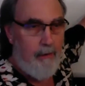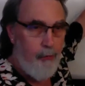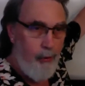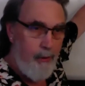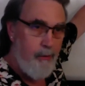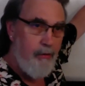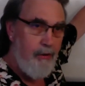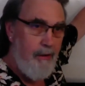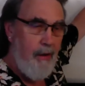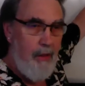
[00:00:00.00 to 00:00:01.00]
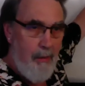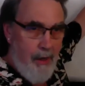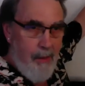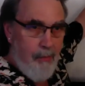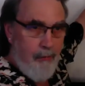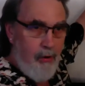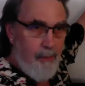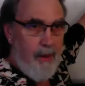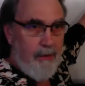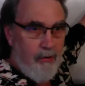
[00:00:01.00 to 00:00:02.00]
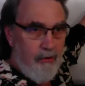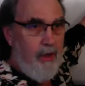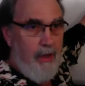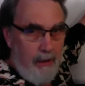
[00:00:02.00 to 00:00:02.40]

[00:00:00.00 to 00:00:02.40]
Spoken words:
Frequency, the number of responses,